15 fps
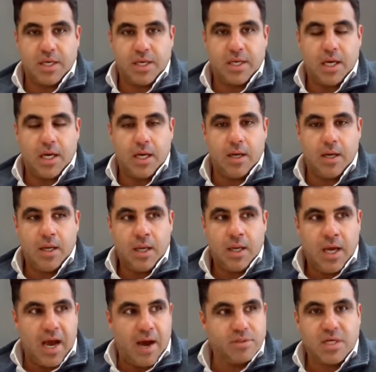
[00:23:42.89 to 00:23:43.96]
Like
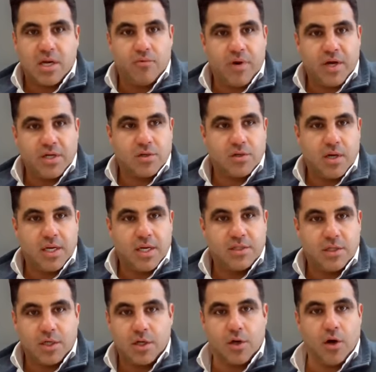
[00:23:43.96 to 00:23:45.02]
I was at a restaurant, and I
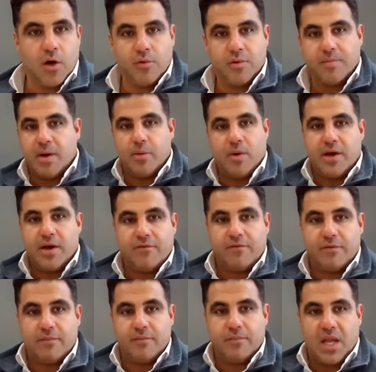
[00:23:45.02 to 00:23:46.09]
took a call with my wife
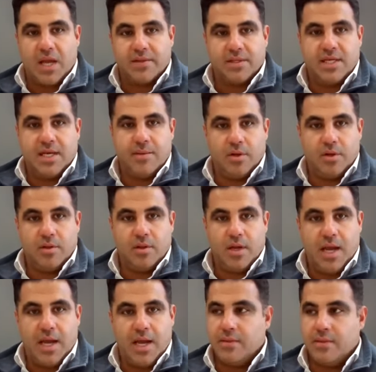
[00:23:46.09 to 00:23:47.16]
at the table,
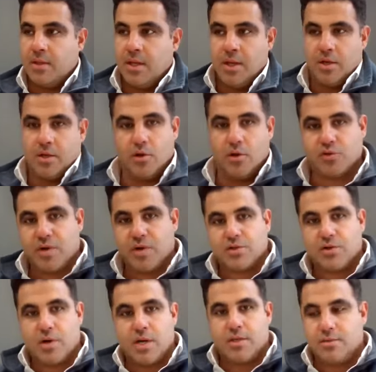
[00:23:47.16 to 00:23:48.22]
and close
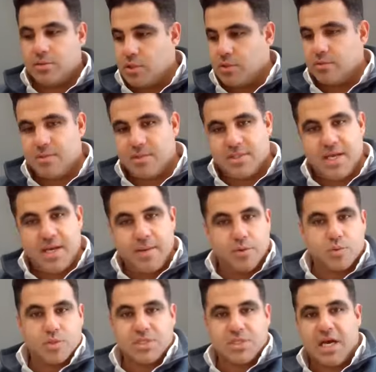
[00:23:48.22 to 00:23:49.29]
restaurant, so the
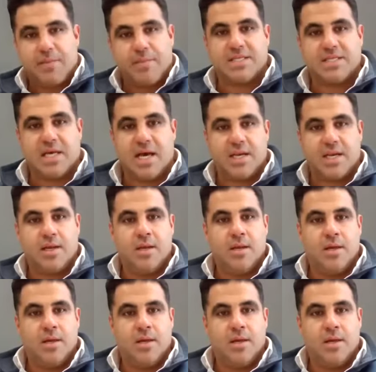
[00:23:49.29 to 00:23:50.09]
tables were side by side.